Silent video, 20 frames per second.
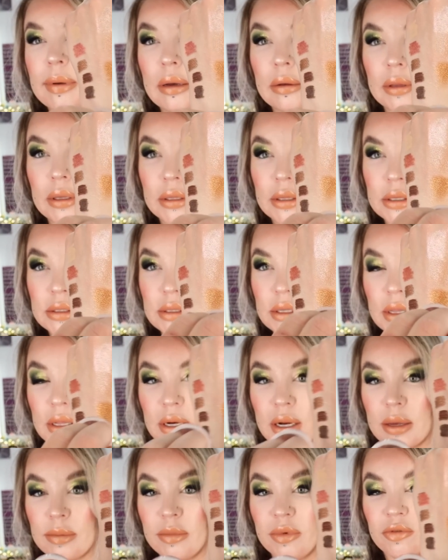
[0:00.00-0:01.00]
out like this in the
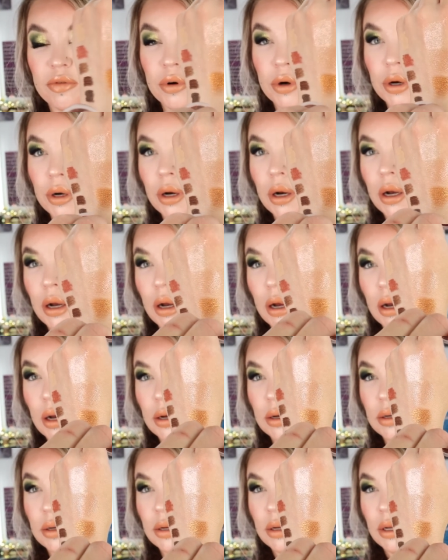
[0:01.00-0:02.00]
night before uh,
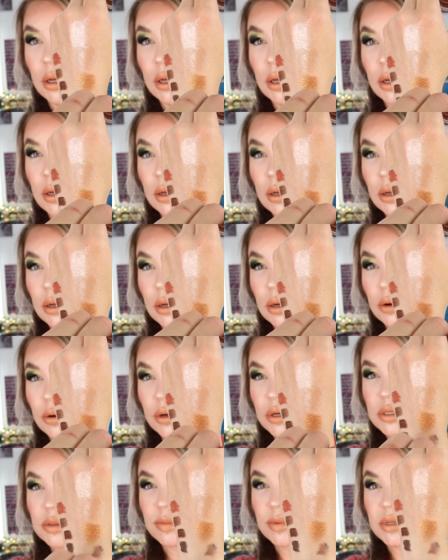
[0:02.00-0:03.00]

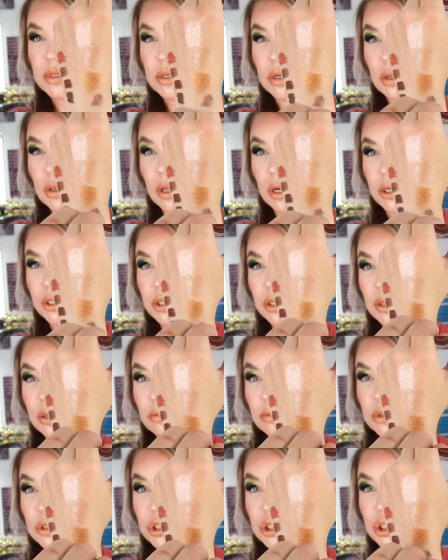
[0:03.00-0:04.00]
Christmas collection that
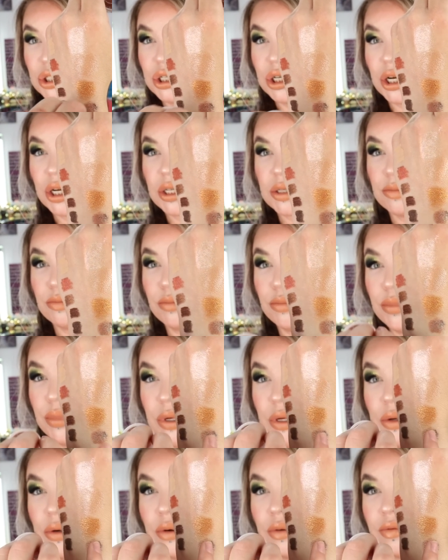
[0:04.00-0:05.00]
was just
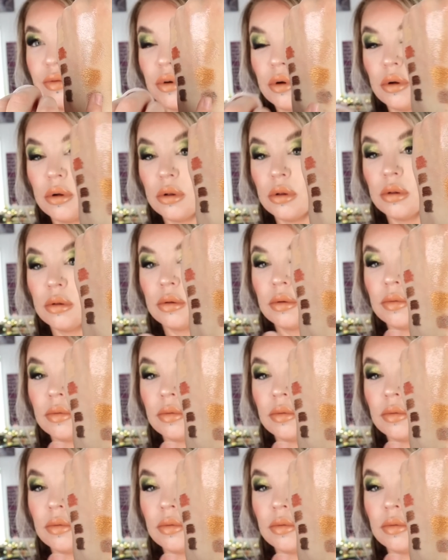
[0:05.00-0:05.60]
beautiful.